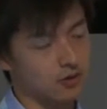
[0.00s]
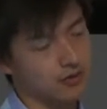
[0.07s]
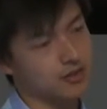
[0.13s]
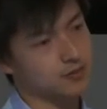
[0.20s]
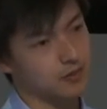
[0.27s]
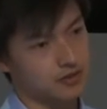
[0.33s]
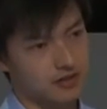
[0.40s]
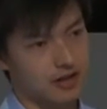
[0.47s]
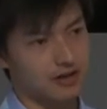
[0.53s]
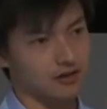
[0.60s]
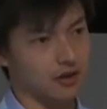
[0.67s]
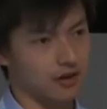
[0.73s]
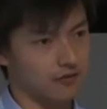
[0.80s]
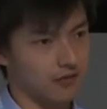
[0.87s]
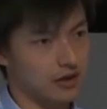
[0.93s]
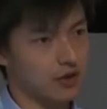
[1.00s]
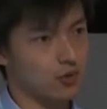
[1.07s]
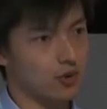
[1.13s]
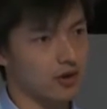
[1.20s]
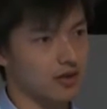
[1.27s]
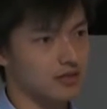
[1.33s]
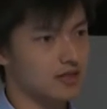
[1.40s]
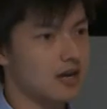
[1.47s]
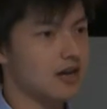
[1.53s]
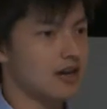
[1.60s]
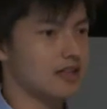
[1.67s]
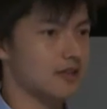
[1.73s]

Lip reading: oh, this person had a lot of inquiries.